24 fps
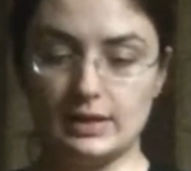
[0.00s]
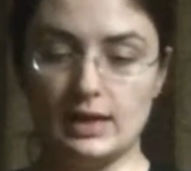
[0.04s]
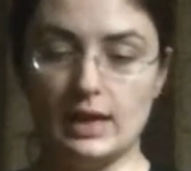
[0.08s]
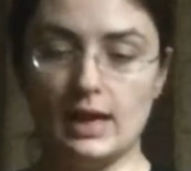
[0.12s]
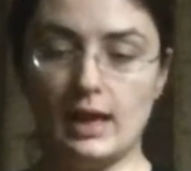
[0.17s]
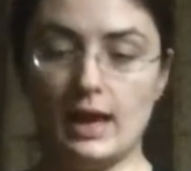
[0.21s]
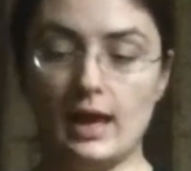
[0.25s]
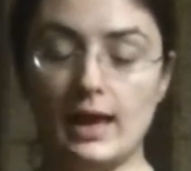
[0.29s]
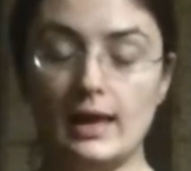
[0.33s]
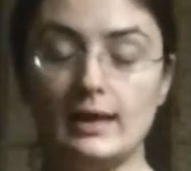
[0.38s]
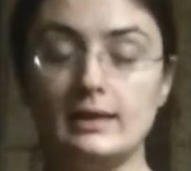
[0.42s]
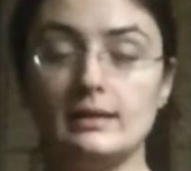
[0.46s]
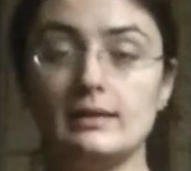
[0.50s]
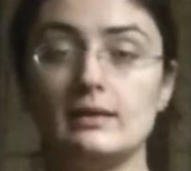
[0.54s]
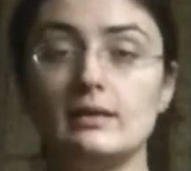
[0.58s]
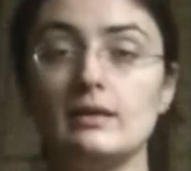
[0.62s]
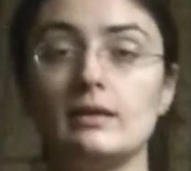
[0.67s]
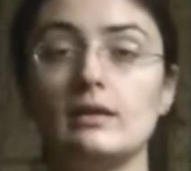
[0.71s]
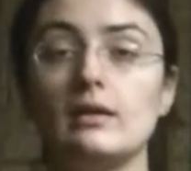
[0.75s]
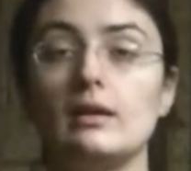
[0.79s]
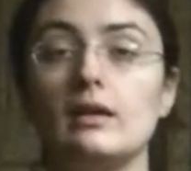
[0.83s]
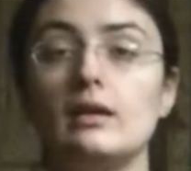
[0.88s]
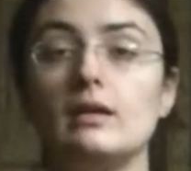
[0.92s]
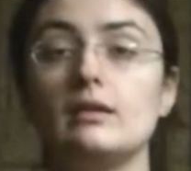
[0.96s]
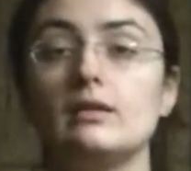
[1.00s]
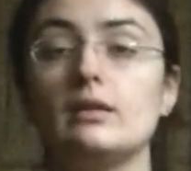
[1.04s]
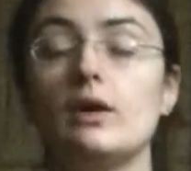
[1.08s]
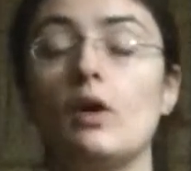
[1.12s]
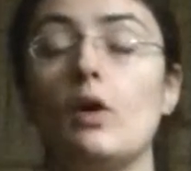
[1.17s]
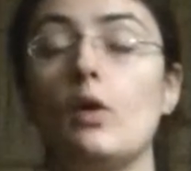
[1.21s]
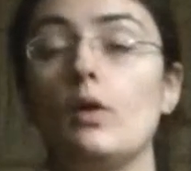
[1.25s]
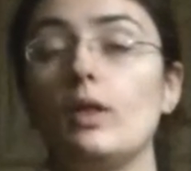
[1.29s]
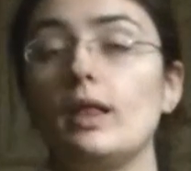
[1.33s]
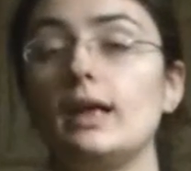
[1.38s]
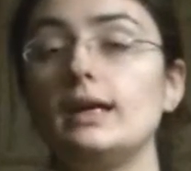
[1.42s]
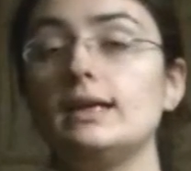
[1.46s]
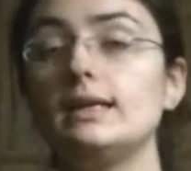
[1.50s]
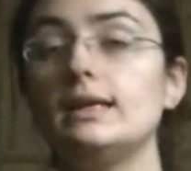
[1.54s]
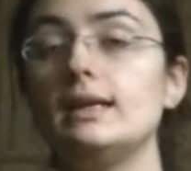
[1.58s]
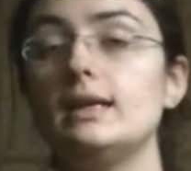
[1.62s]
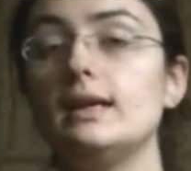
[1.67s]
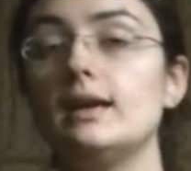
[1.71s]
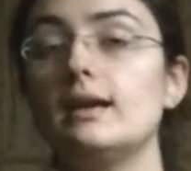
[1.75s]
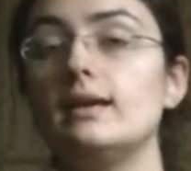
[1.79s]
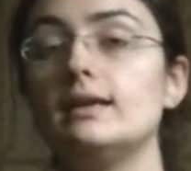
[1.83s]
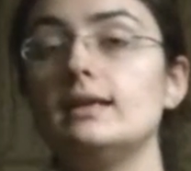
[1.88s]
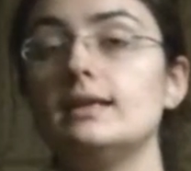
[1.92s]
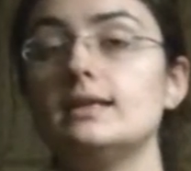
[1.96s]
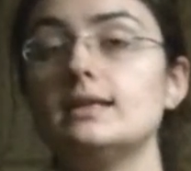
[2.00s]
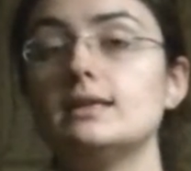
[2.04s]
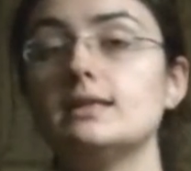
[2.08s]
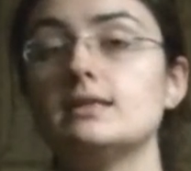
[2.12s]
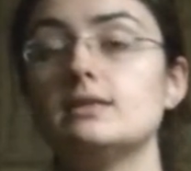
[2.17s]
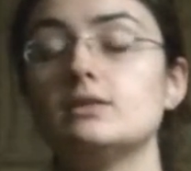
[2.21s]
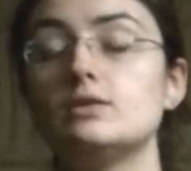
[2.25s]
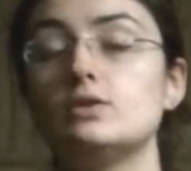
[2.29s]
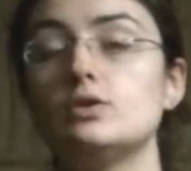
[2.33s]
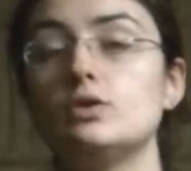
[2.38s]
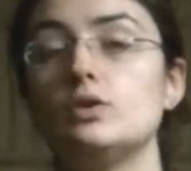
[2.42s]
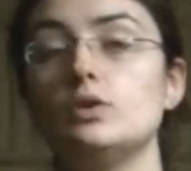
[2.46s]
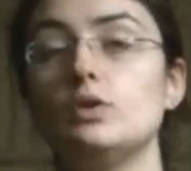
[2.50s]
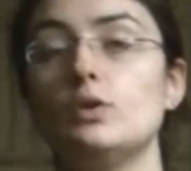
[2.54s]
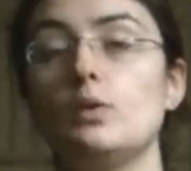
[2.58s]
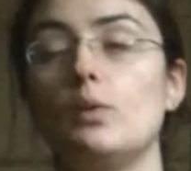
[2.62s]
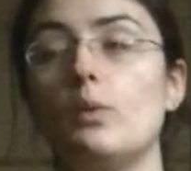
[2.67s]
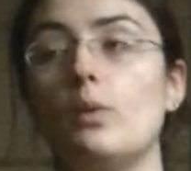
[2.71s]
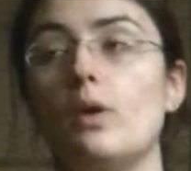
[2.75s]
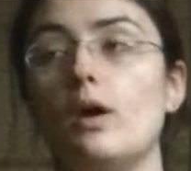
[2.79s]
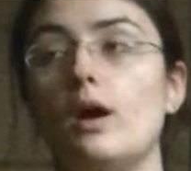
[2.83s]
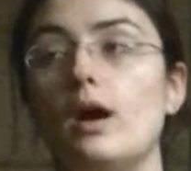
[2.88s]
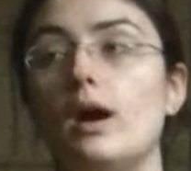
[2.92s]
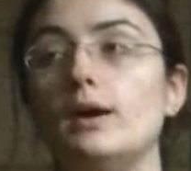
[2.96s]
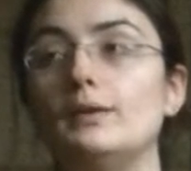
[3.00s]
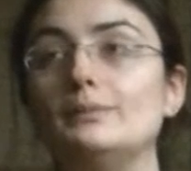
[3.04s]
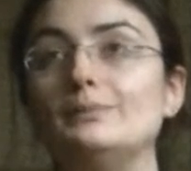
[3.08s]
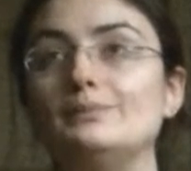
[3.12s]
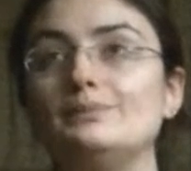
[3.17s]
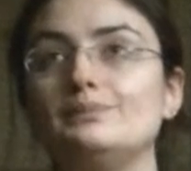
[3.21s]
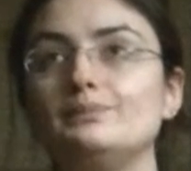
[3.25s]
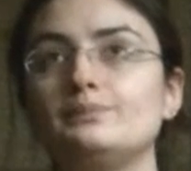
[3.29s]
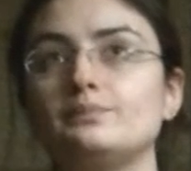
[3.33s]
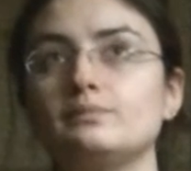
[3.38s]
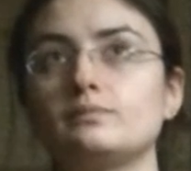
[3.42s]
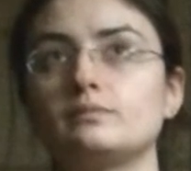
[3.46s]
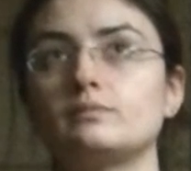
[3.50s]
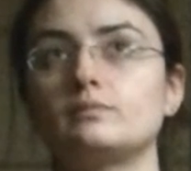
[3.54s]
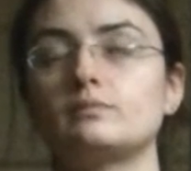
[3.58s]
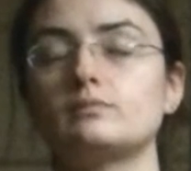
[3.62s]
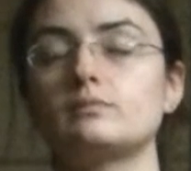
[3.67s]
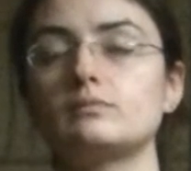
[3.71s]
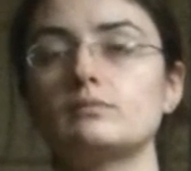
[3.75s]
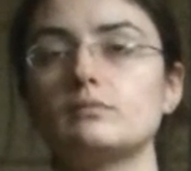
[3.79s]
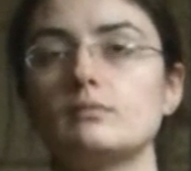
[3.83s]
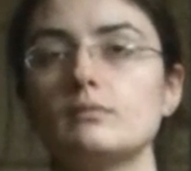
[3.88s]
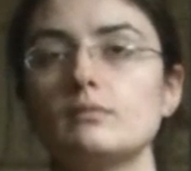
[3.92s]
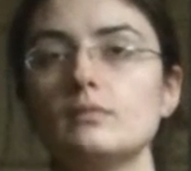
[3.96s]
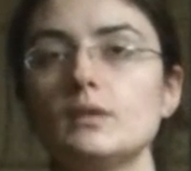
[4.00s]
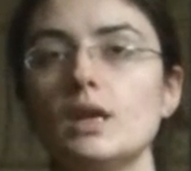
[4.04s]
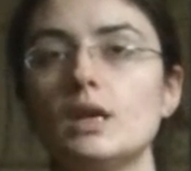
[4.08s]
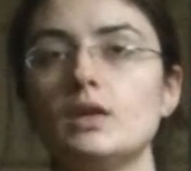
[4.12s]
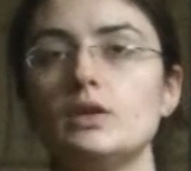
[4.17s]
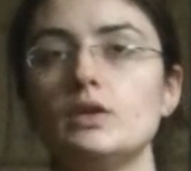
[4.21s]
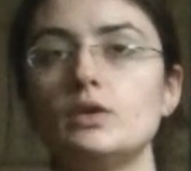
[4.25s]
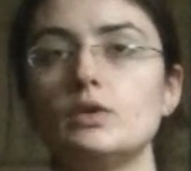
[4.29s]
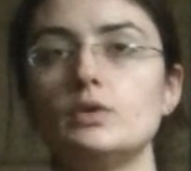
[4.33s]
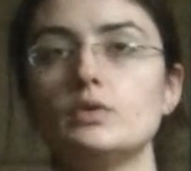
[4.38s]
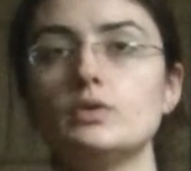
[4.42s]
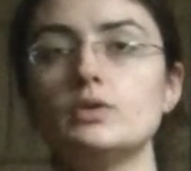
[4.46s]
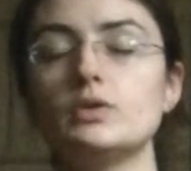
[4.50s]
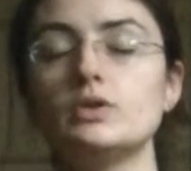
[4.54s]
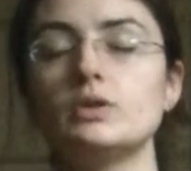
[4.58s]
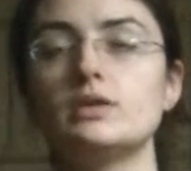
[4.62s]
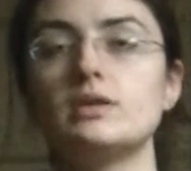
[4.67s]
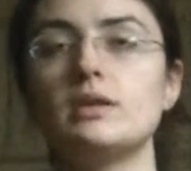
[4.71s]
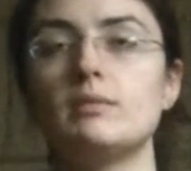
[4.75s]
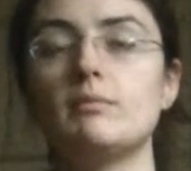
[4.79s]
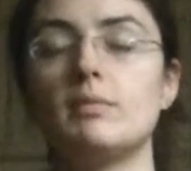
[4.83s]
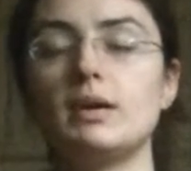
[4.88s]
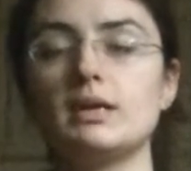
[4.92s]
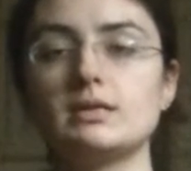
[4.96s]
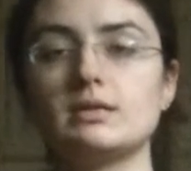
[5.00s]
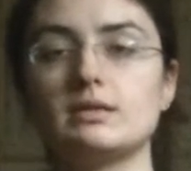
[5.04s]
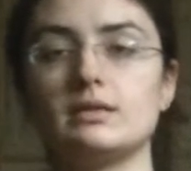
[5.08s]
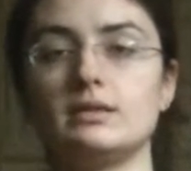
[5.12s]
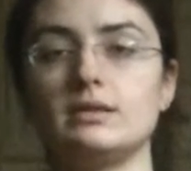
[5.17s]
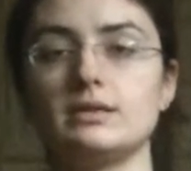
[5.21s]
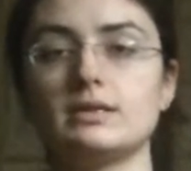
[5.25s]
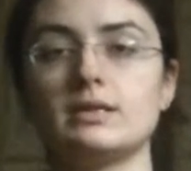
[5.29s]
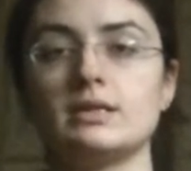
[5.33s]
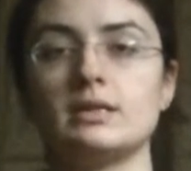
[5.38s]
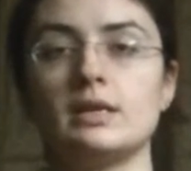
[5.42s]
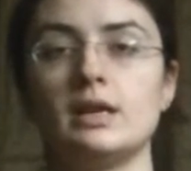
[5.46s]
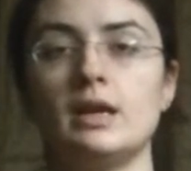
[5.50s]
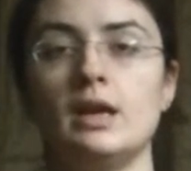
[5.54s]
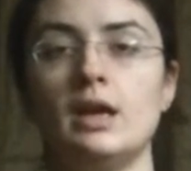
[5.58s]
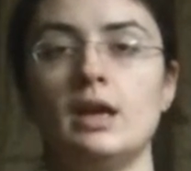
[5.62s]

And the whole idea is to use the muscles